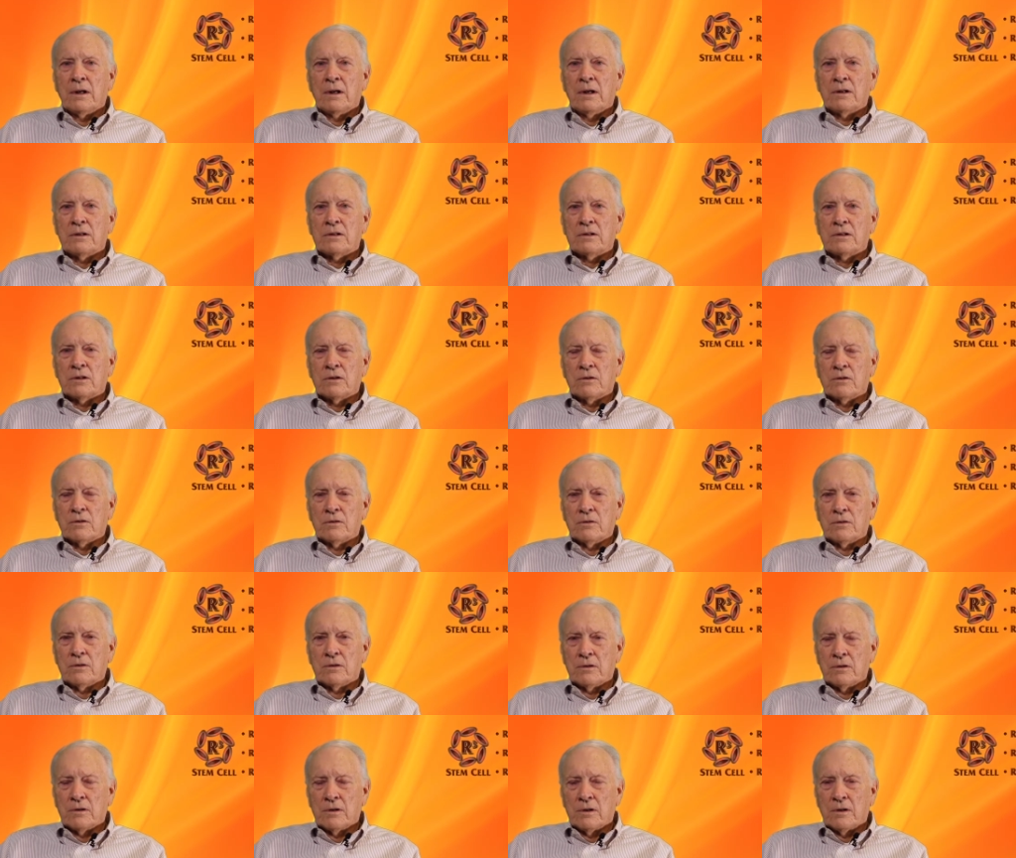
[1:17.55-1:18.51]
And so
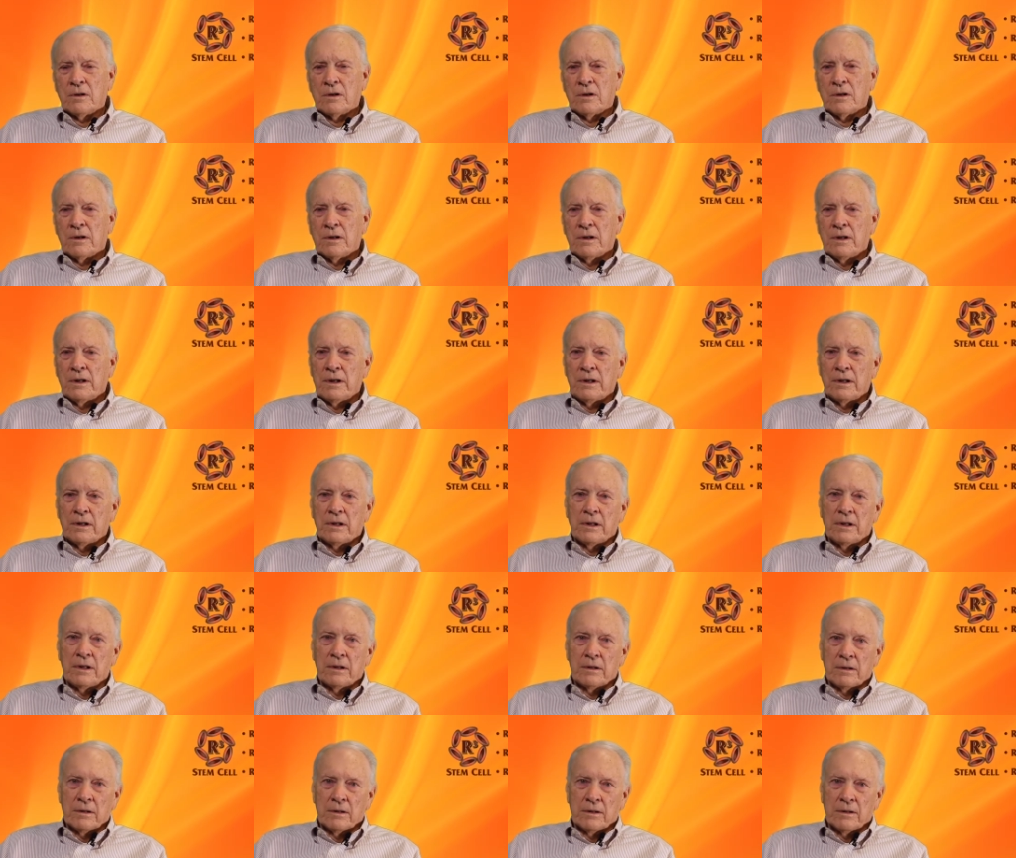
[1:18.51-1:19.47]
it,
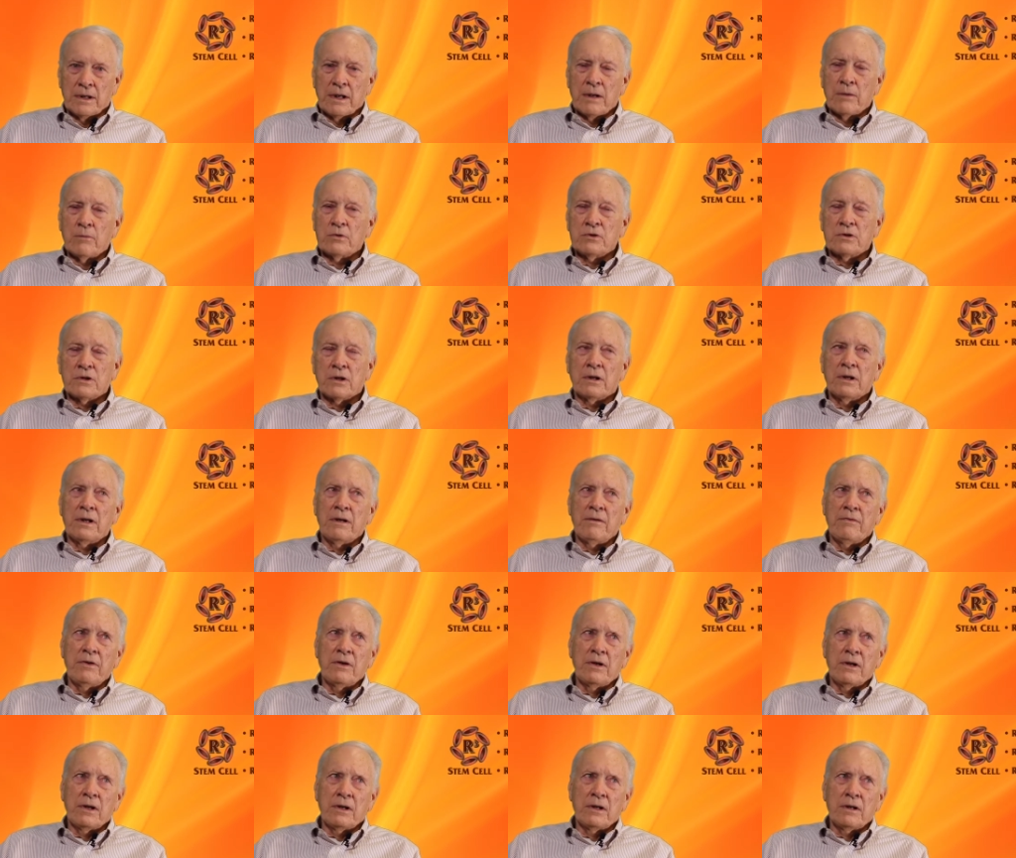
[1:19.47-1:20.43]
it, that was
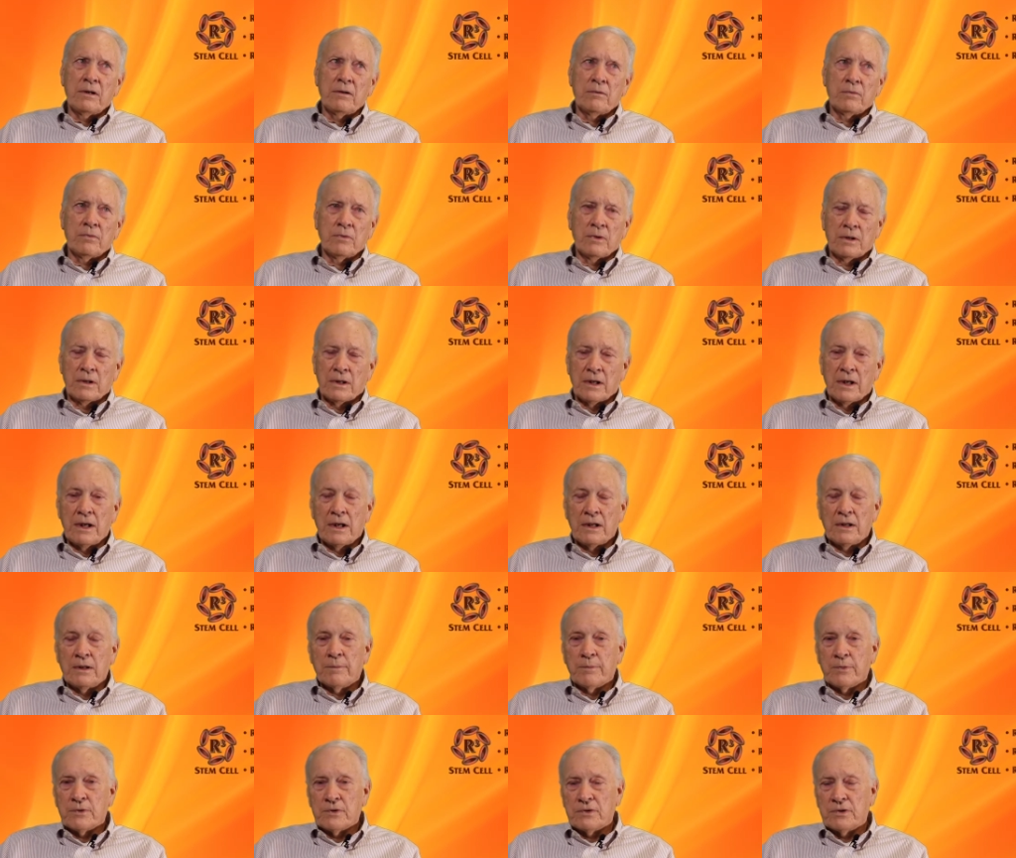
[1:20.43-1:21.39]
alleviated when I
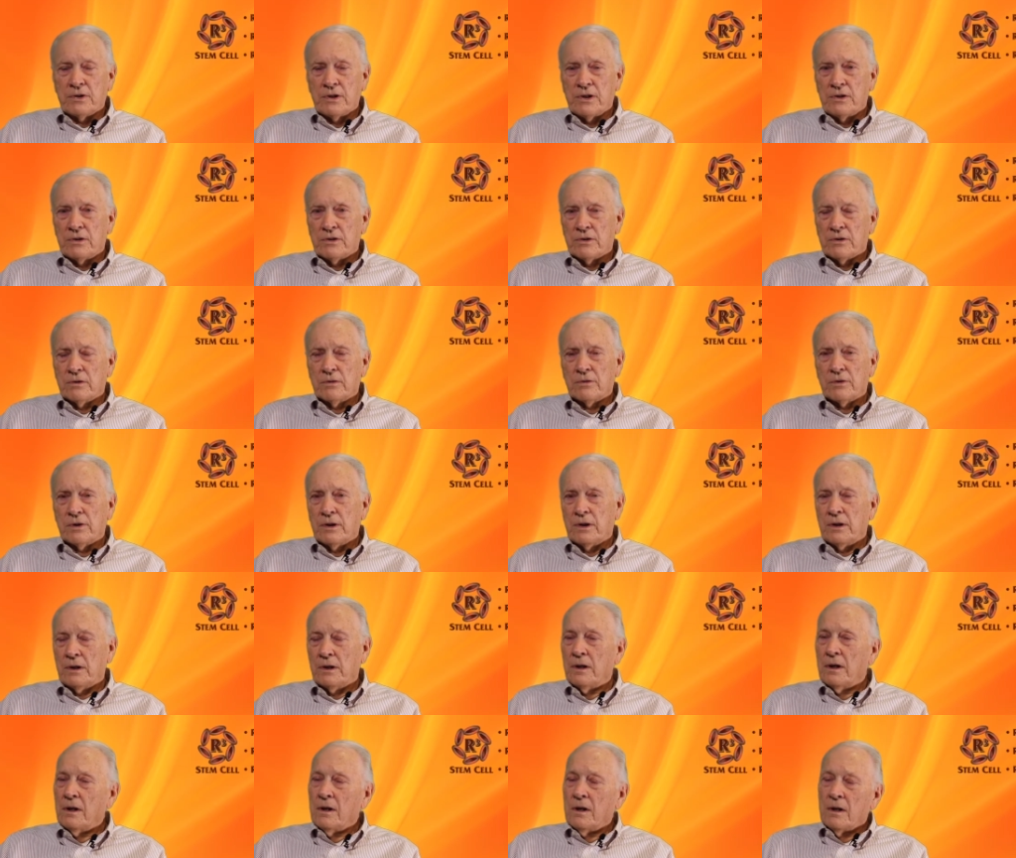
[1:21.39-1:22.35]
had the procedure.
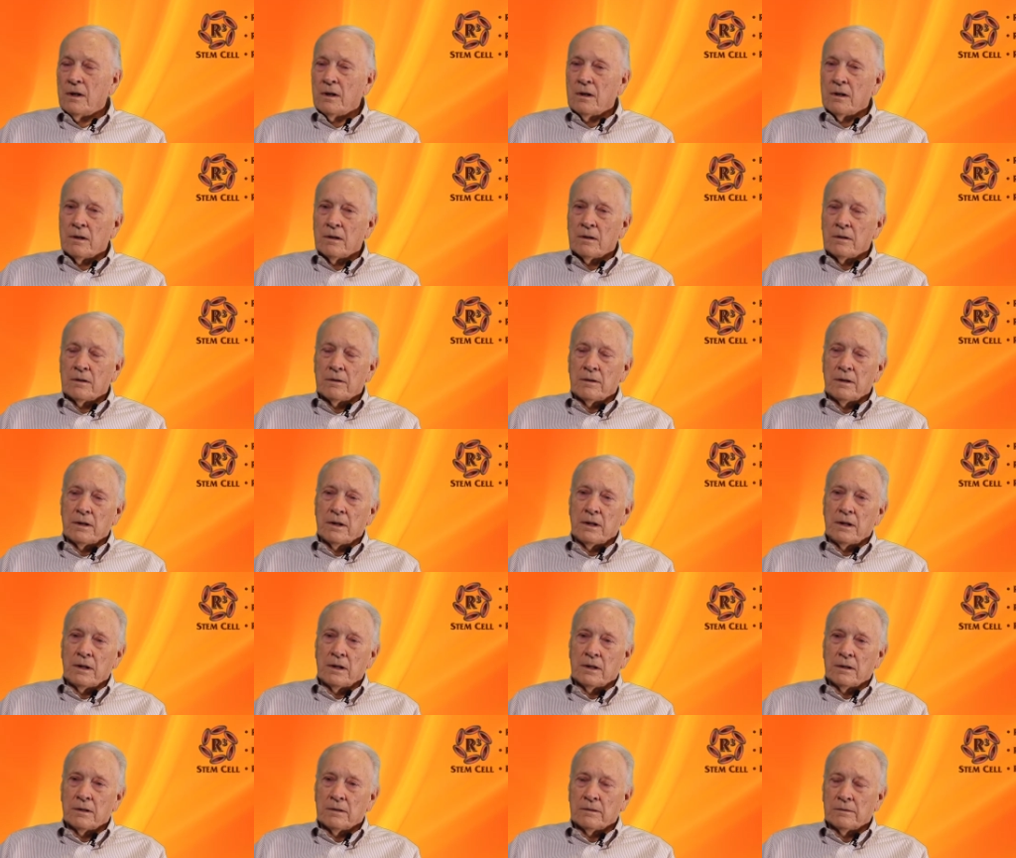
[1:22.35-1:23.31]
The,
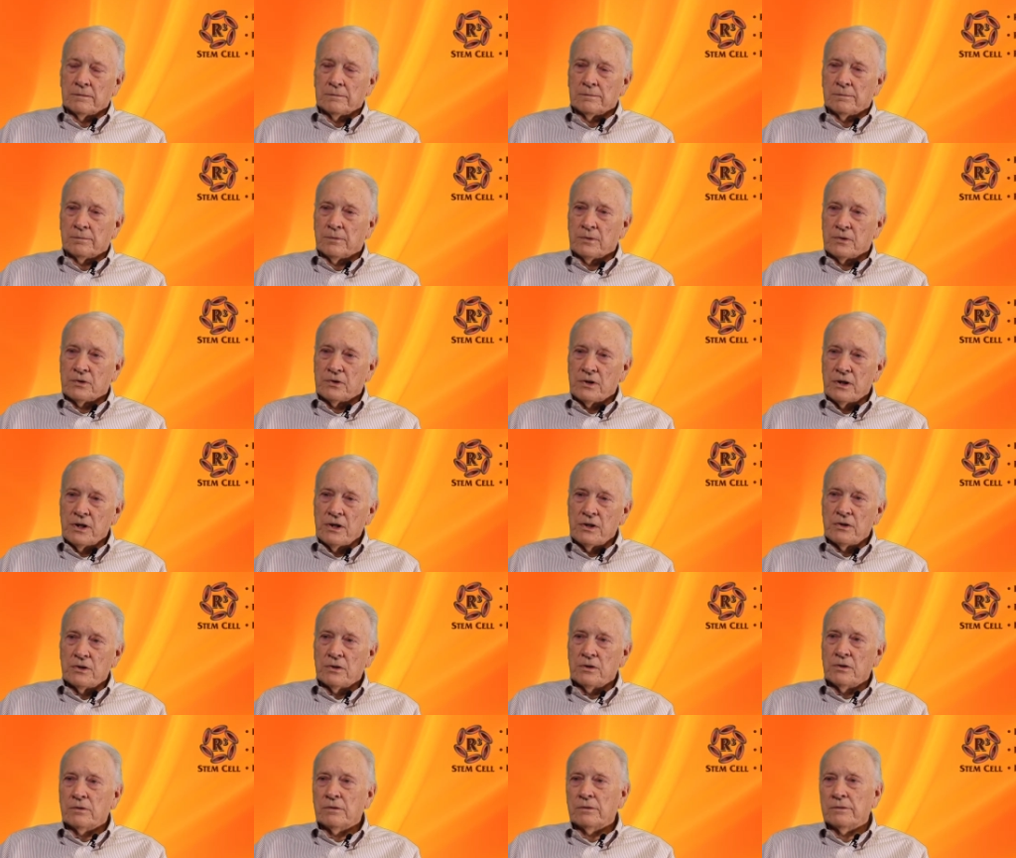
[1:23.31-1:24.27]
the uh,
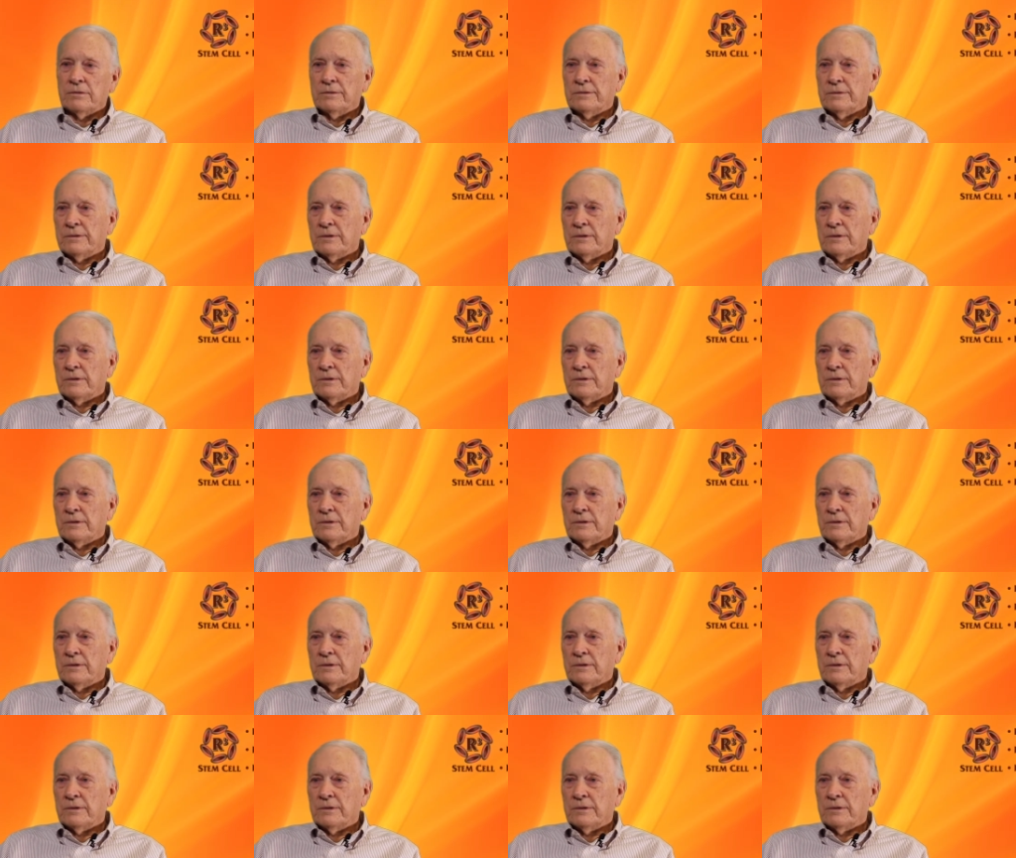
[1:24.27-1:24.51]
procedure